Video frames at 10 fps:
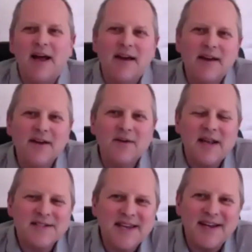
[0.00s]
you know,
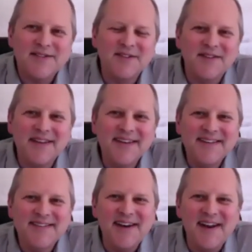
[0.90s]
let's get to
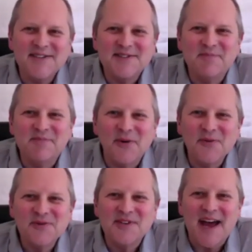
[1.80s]
the nuts and
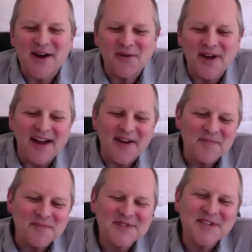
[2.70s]
bolts now.
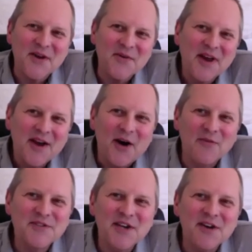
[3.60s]
So
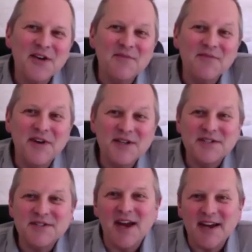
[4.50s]
obviously, a converter
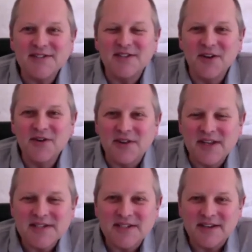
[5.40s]
is going to look at
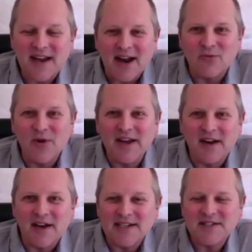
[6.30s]
this and
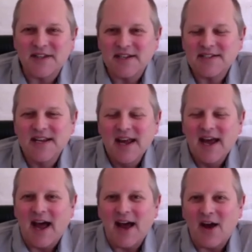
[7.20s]
realise that
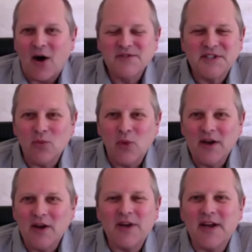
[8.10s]
obviously we're
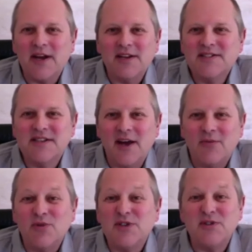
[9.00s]
looking at
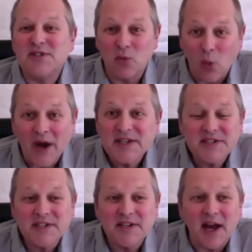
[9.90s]
reducing waste,